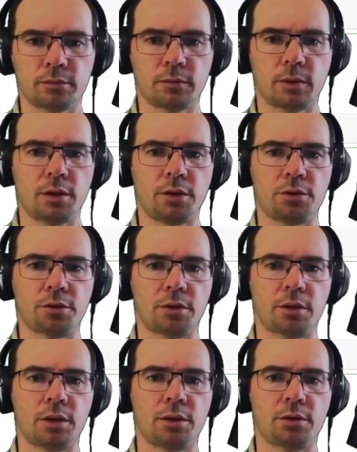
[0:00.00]
under
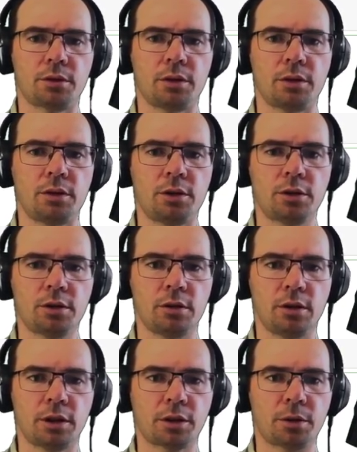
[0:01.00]
an
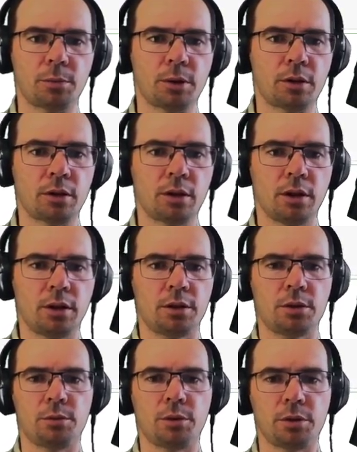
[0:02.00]
additional argument,
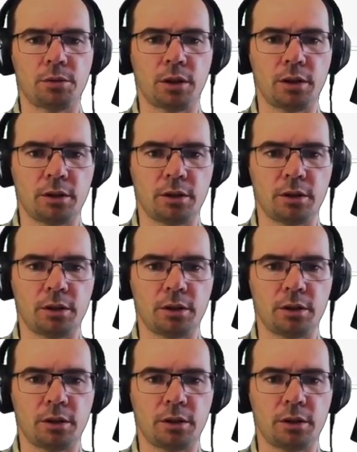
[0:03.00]
so we don't get